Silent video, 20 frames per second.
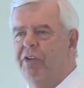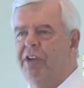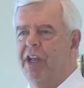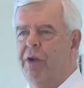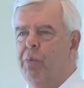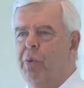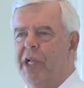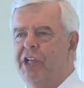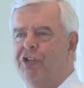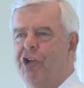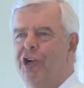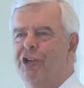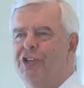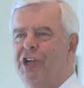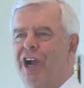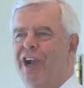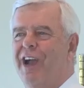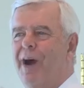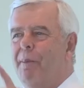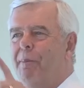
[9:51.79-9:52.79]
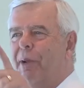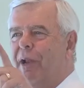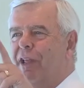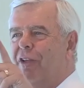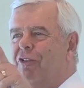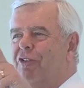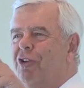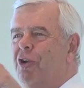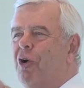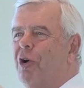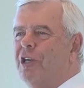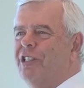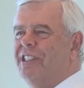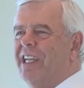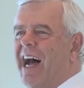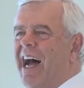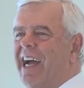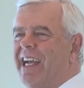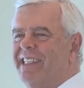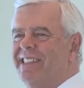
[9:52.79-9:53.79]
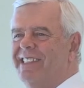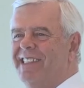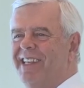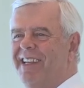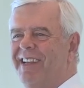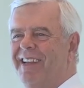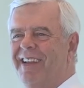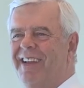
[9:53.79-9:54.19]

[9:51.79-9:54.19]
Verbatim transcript: and did research on companies your size.